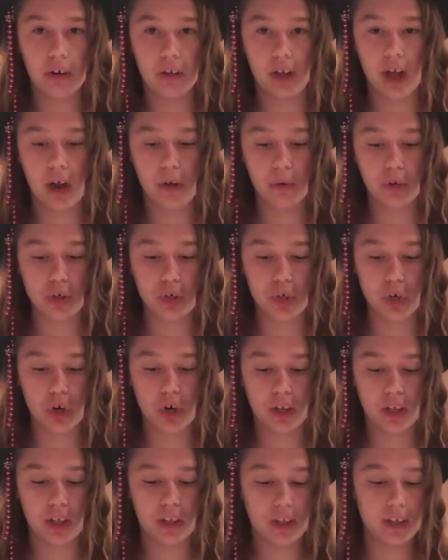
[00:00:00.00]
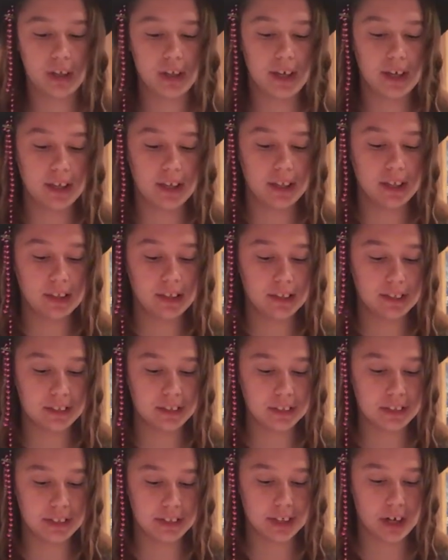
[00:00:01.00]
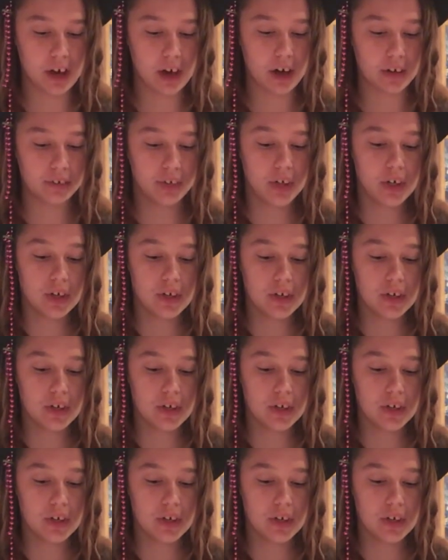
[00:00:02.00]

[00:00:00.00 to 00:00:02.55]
that we're starting kicking this list off.